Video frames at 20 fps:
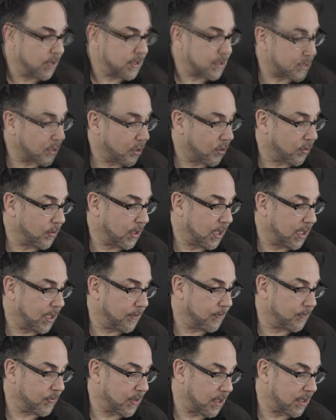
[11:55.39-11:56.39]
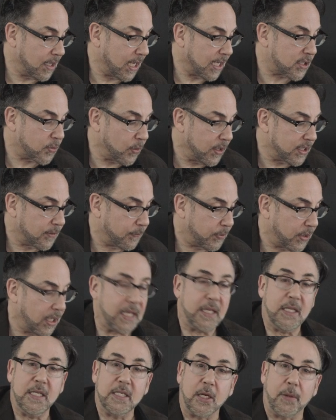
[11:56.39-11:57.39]
So nice ways of
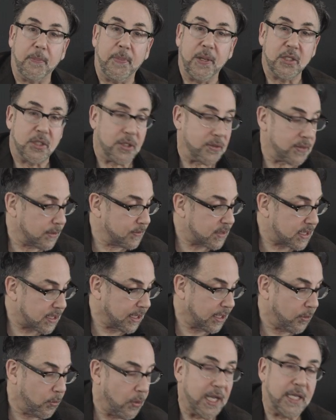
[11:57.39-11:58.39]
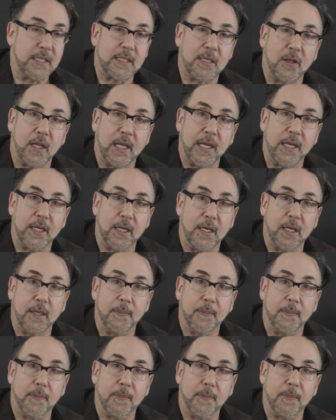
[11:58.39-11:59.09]
playing these arpeggios, some slick ways are like,